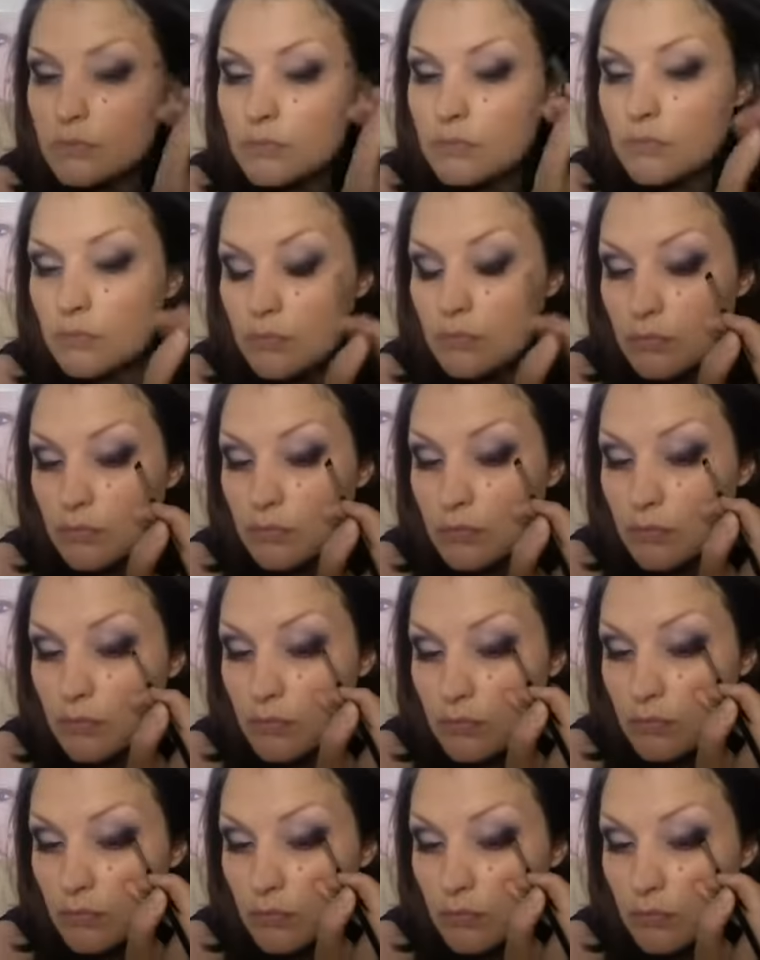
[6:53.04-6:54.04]

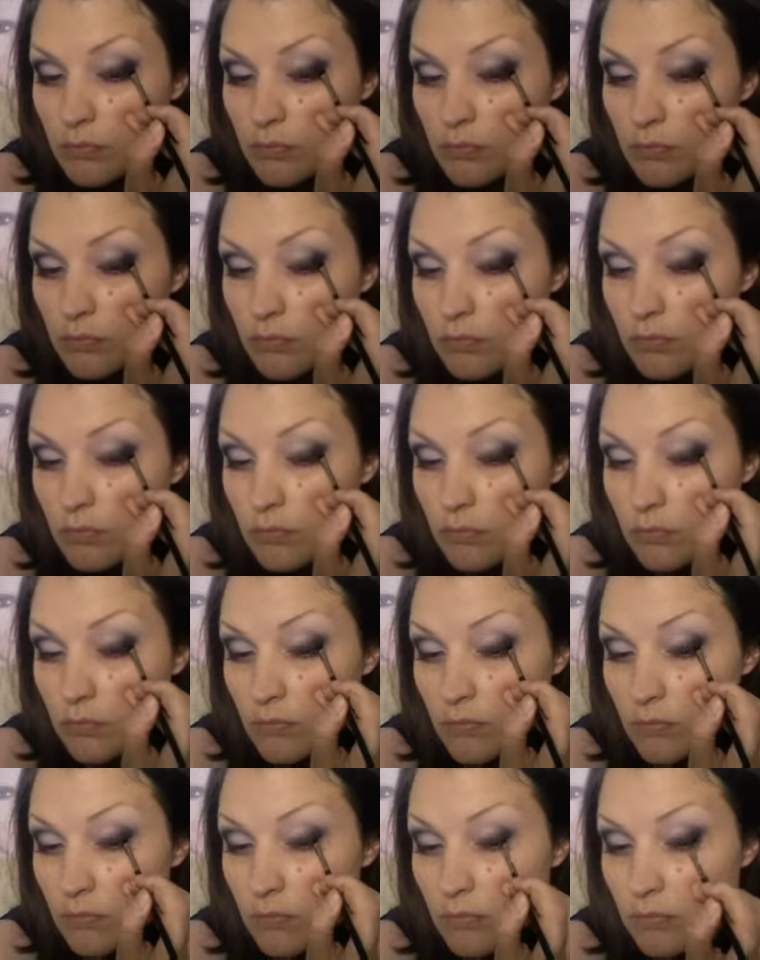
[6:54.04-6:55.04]

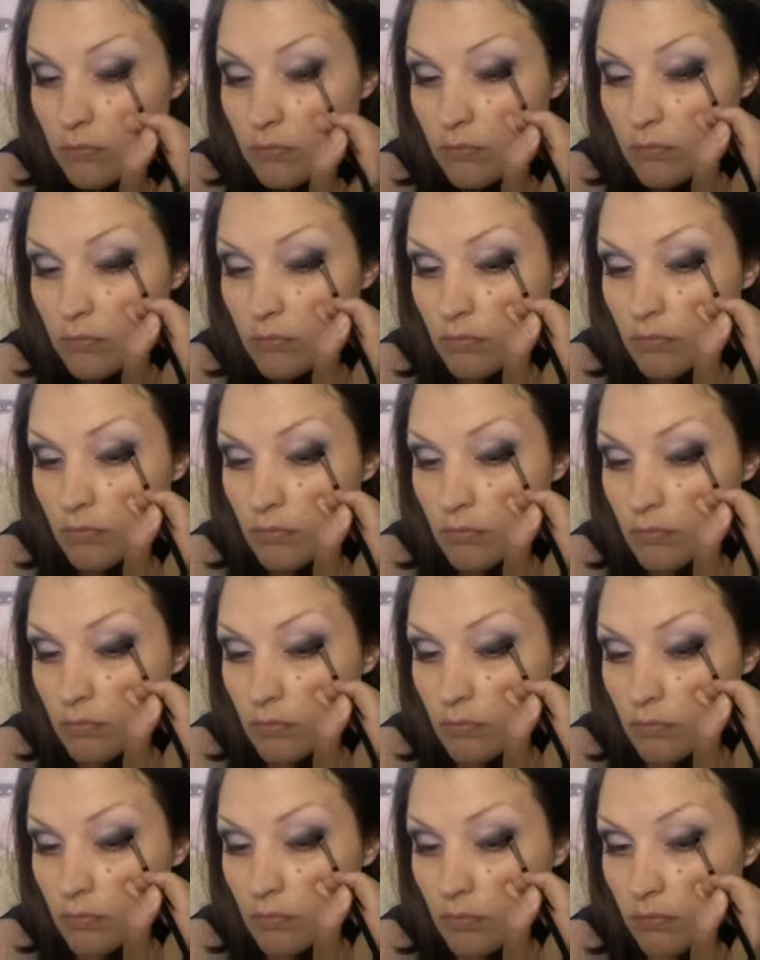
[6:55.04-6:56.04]

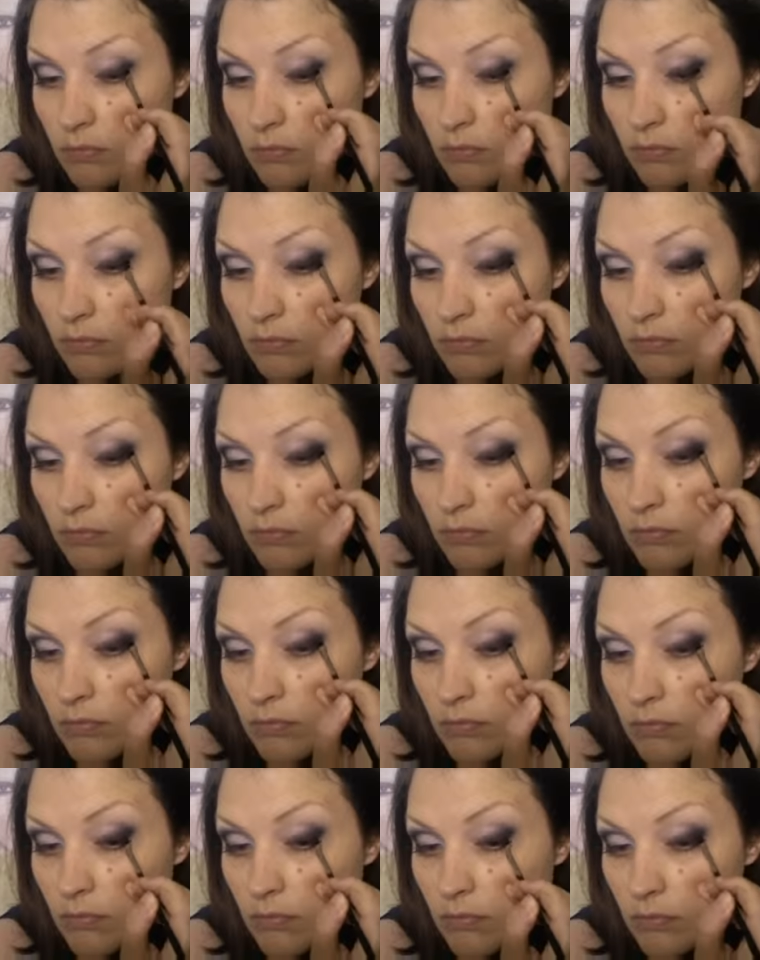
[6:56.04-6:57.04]

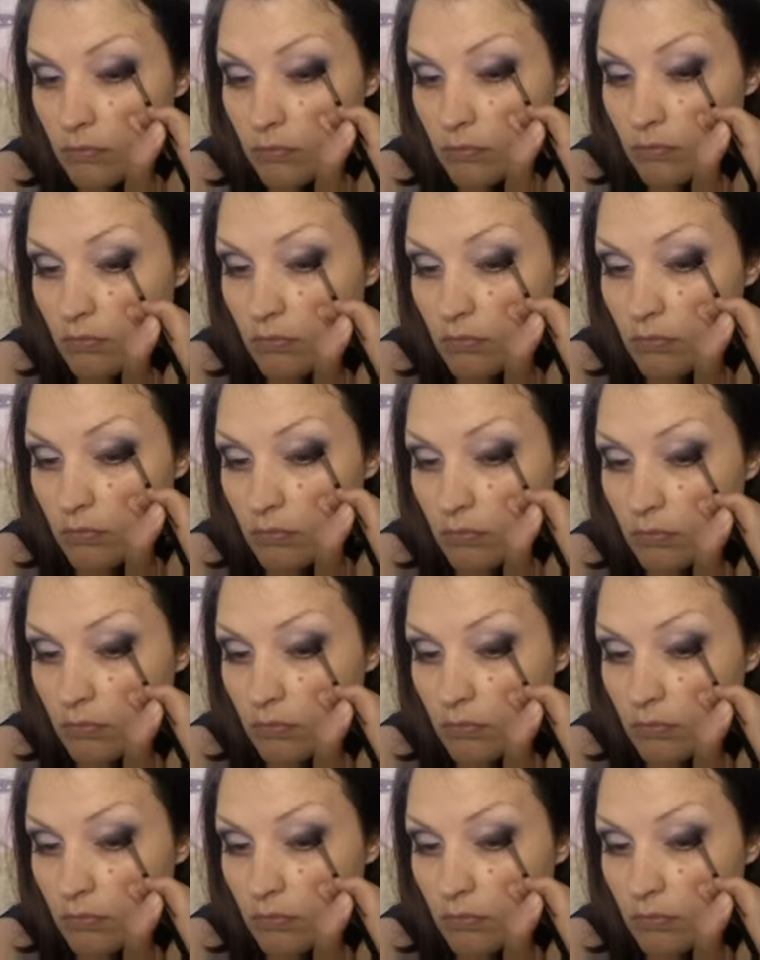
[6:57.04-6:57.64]
(silence)